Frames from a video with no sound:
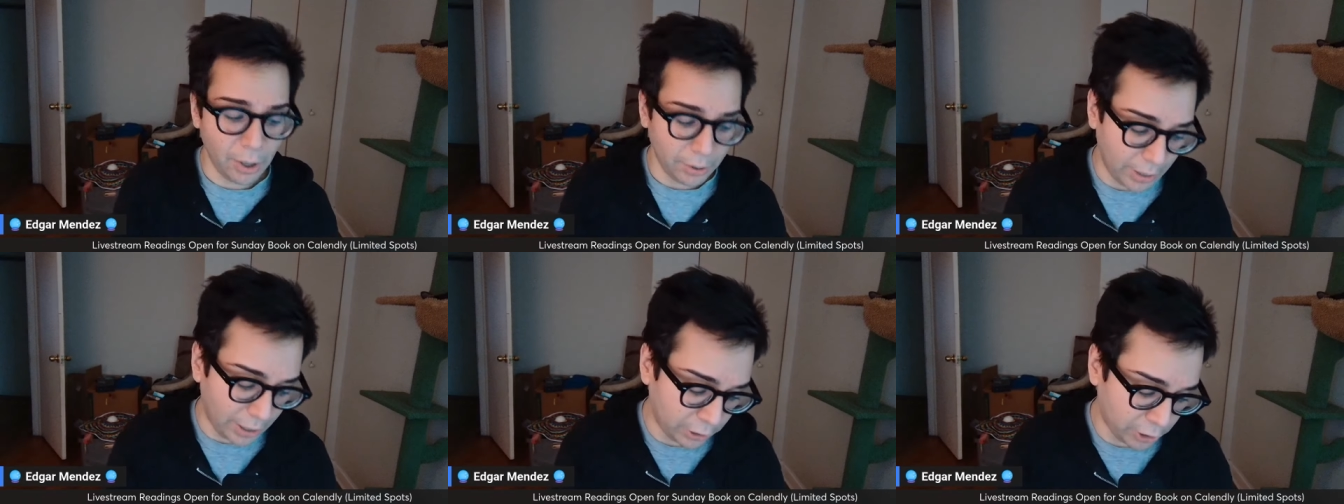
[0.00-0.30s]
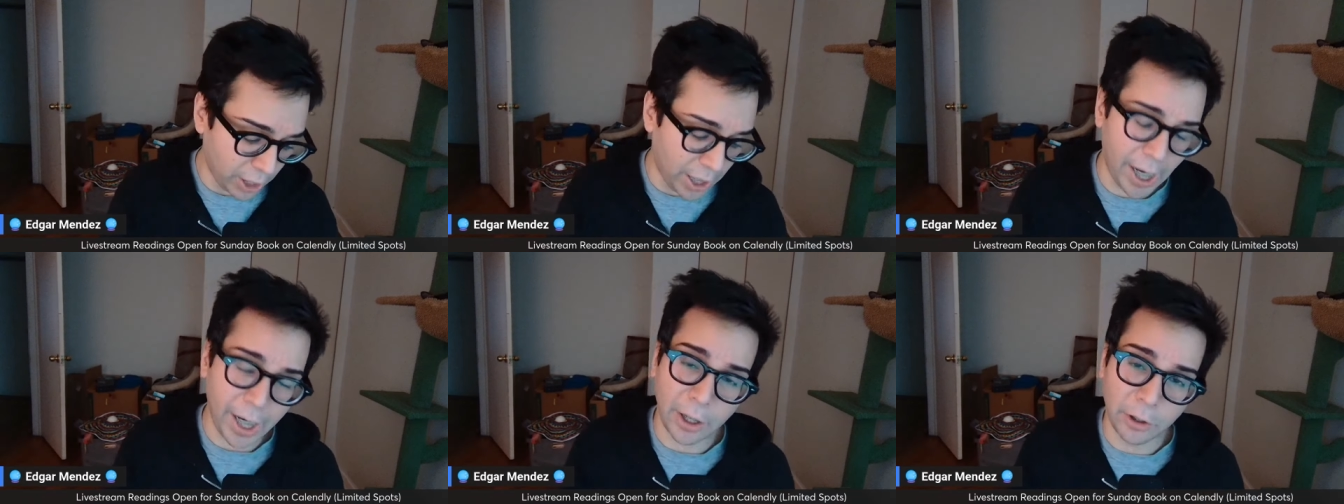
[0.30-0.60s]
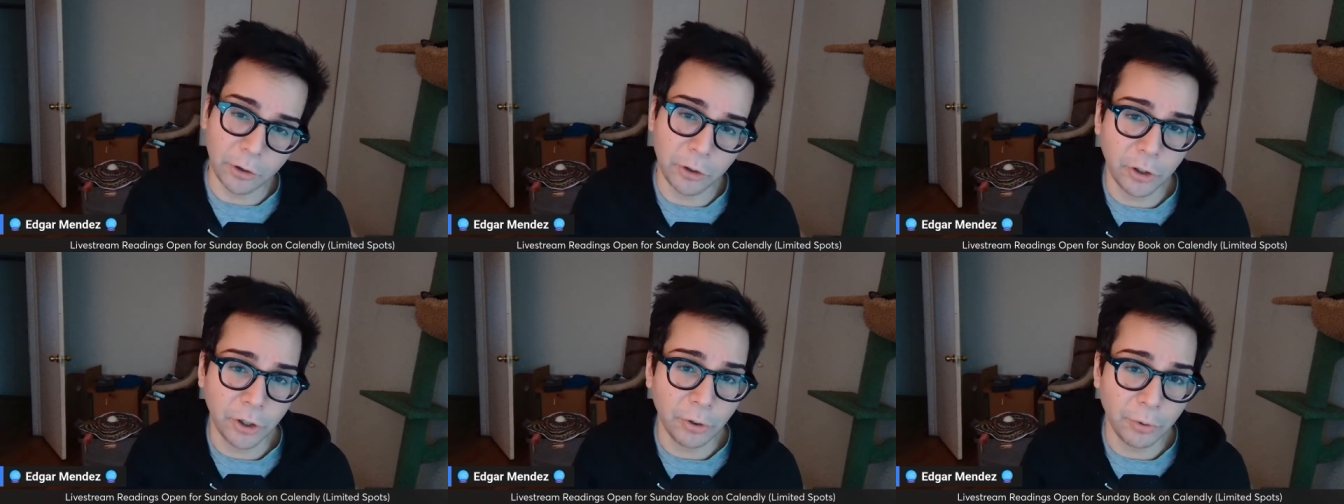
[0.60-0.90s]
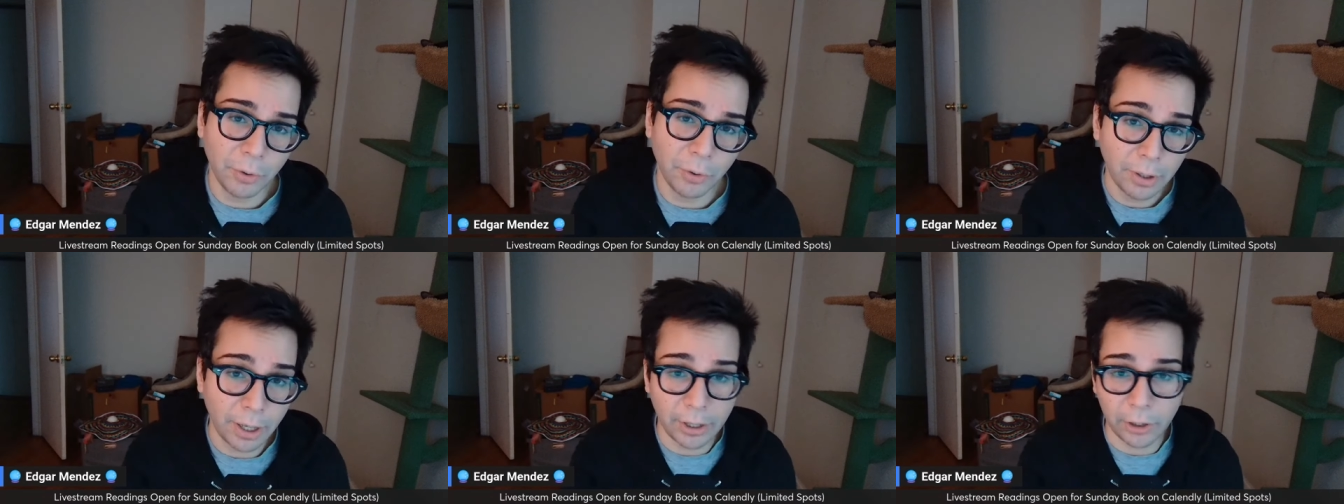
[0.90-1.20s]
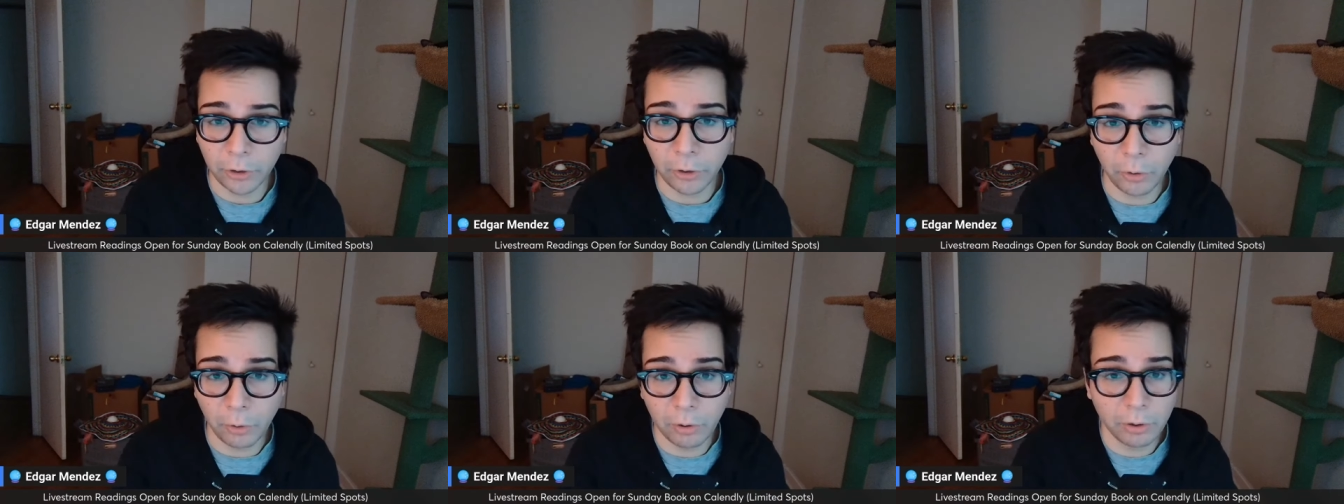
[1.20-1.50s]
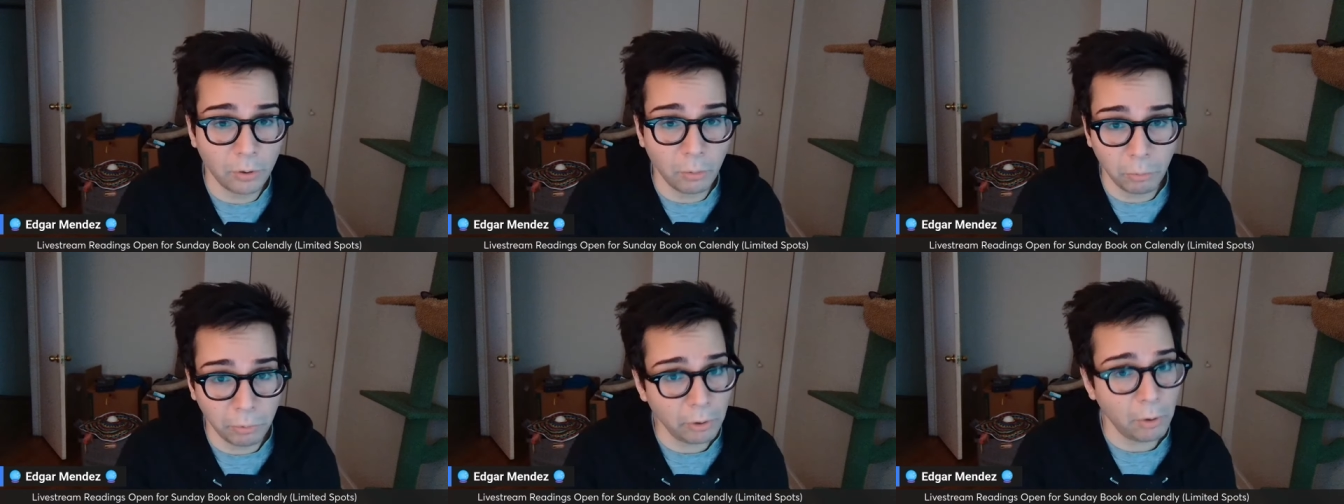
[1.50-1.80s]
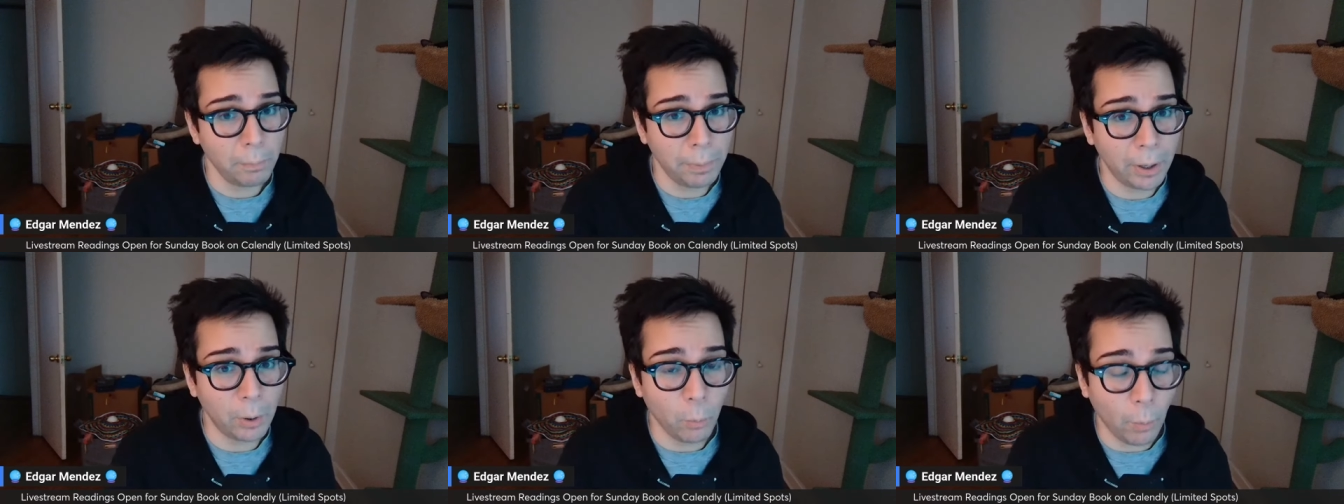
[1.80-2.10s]
They changed you. They changed you in a real
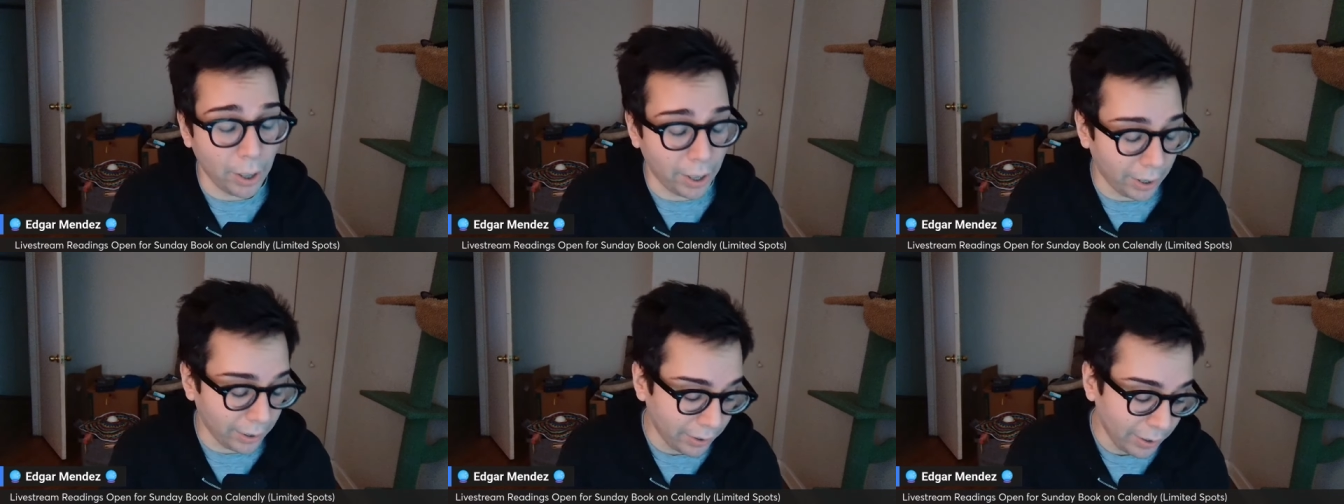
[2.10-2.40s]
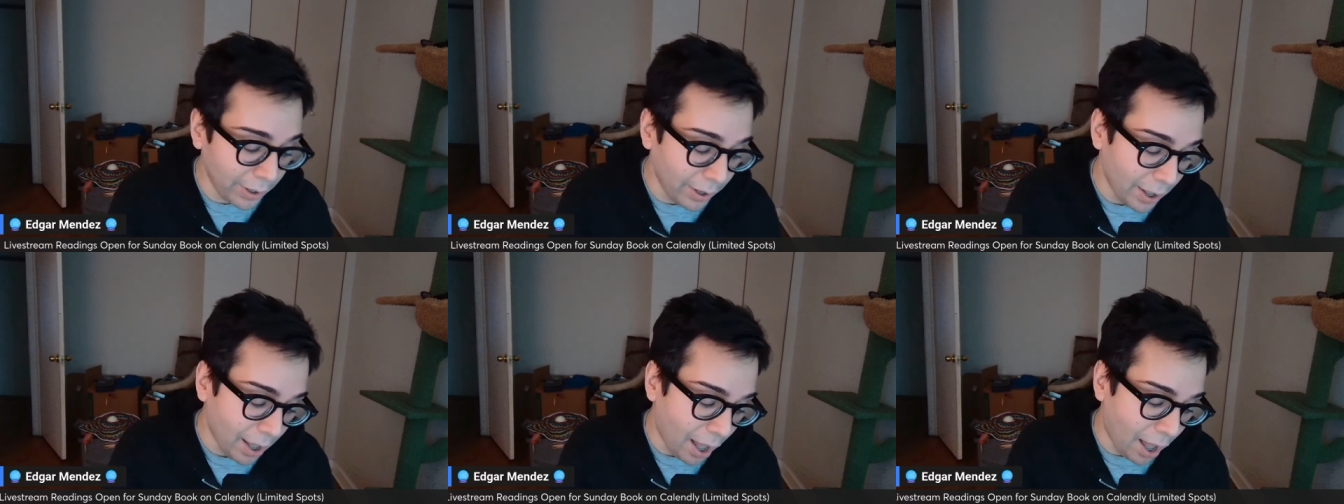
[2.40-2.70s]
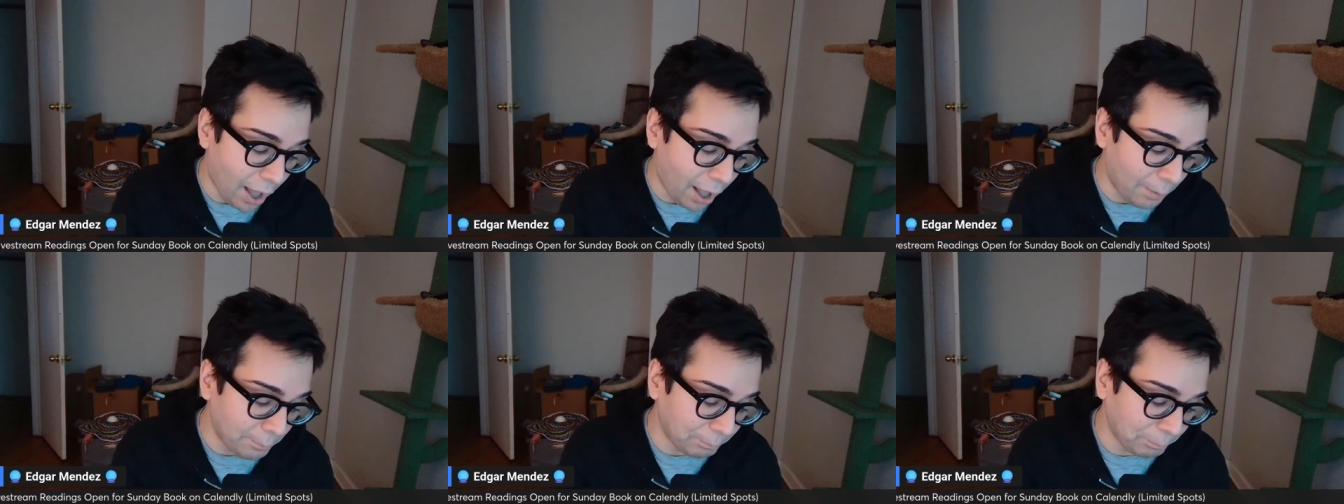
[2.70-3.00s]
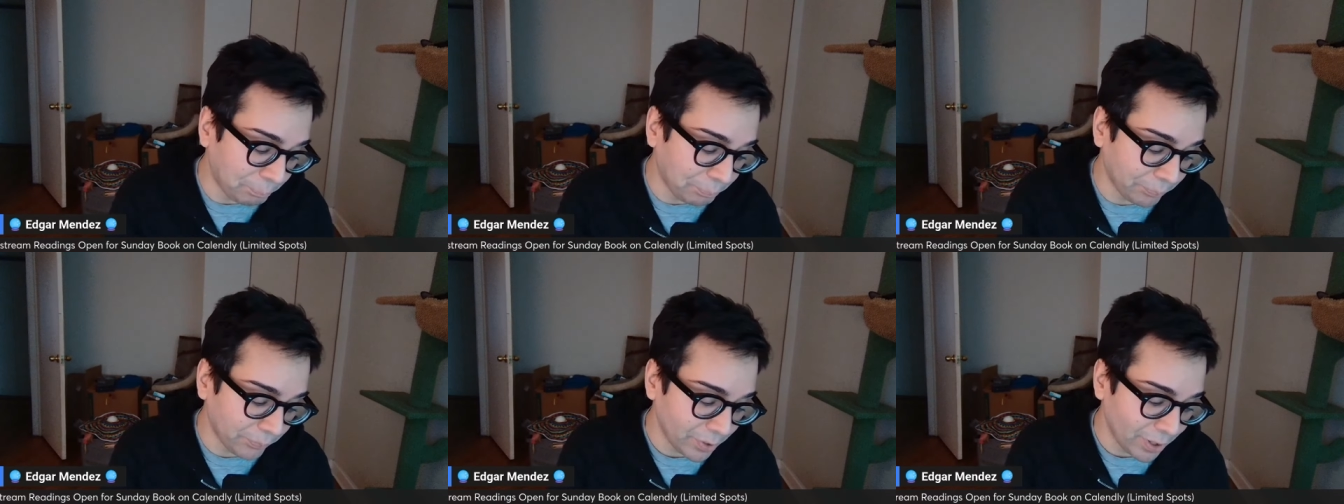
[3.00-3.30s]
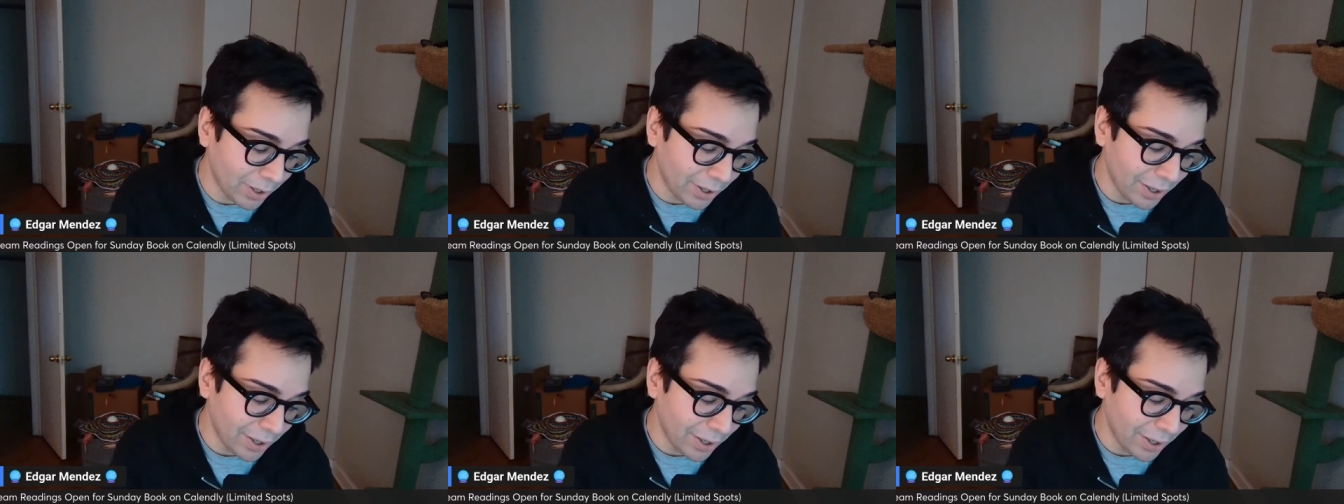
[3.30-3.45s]
big way. Um,